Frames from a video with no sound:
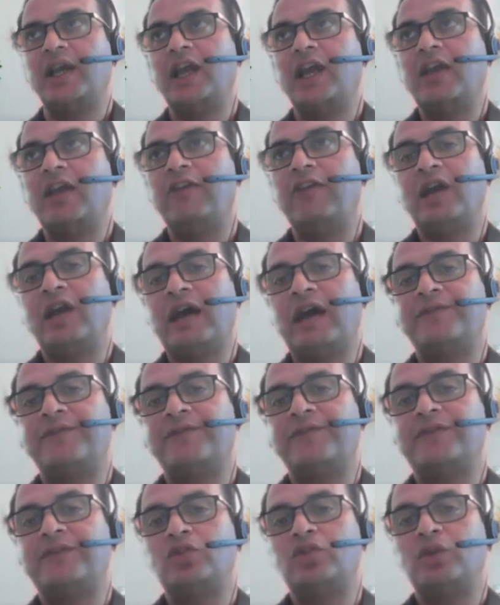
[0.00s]
if you have
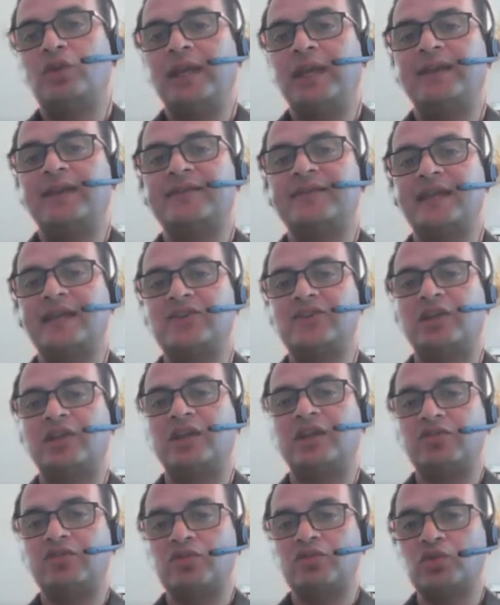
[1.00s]
some unique
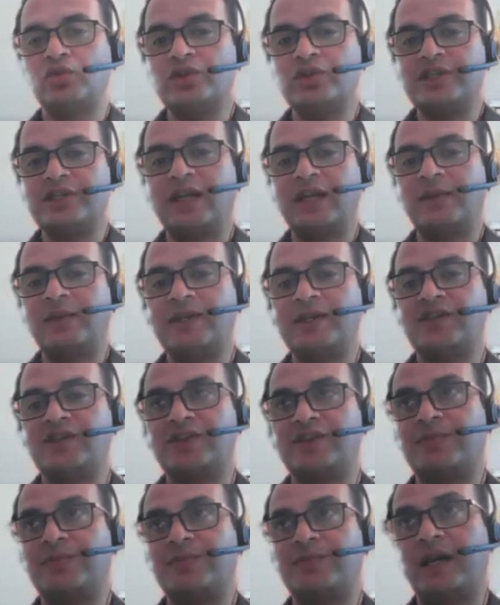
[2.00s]
scheduling rules and
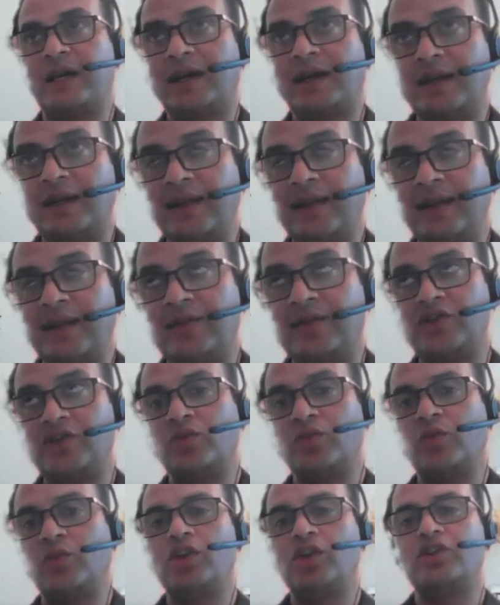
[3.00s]
business priorities which
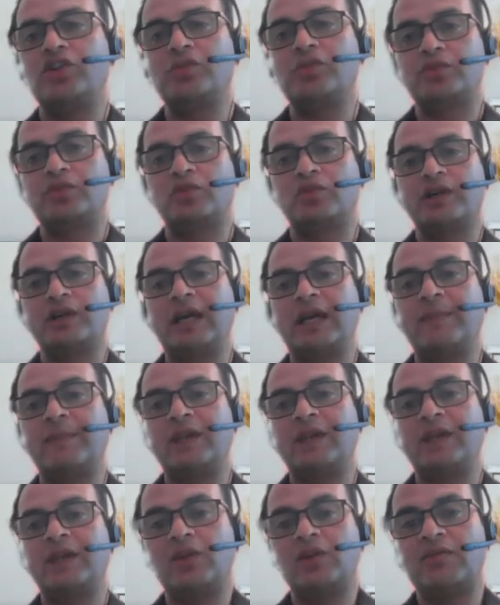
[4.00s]
you want to program
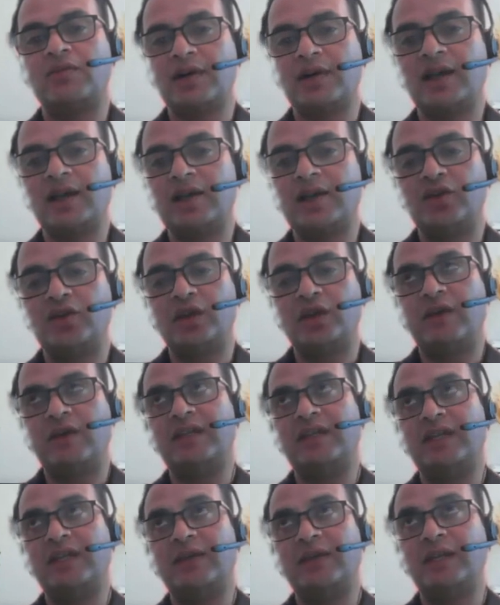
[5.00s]
and you can run, you have
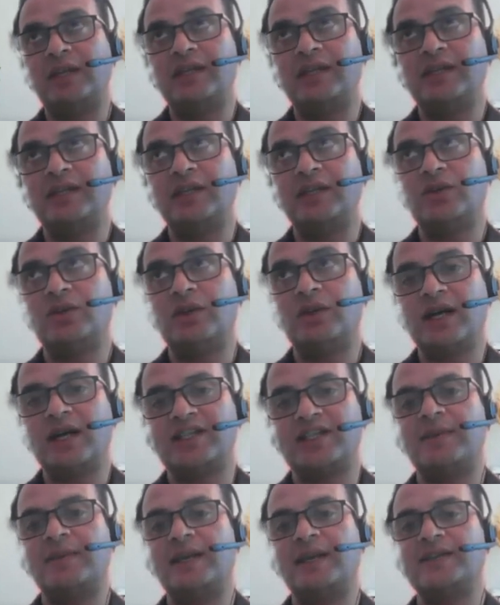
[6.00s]
the ability to
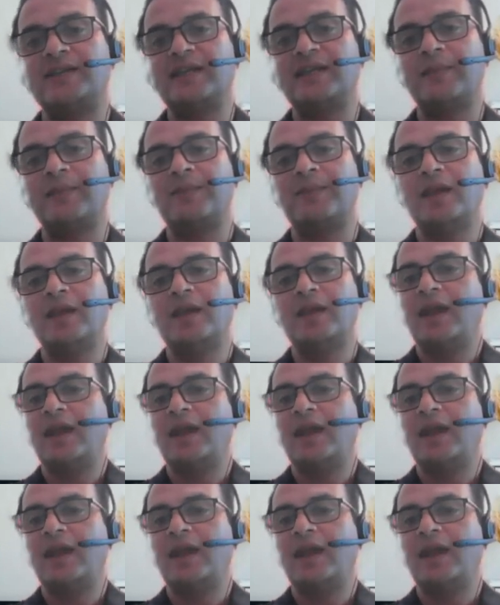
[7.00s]
customize them